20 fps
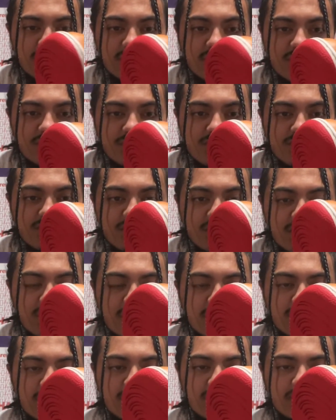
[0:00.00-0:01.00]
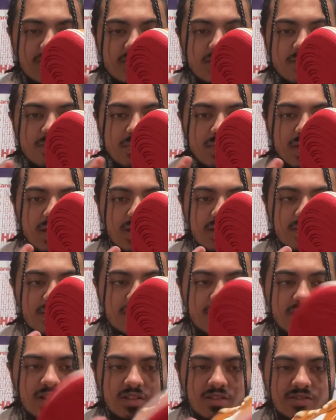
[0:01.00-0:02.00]
jersey because there's some Knicks
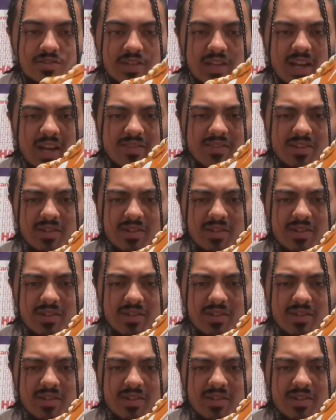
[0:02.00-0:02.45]
colors they have, like